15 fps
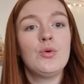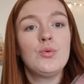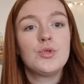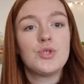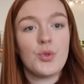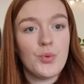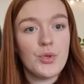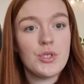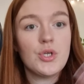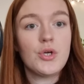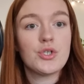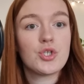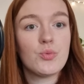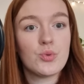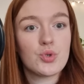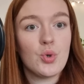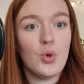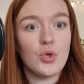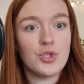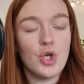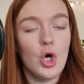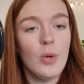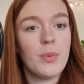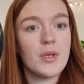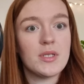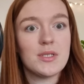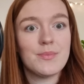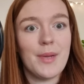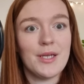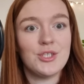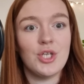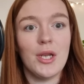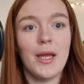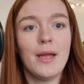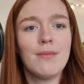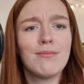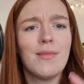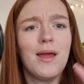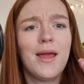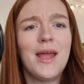So once Oscar was caught up, especially,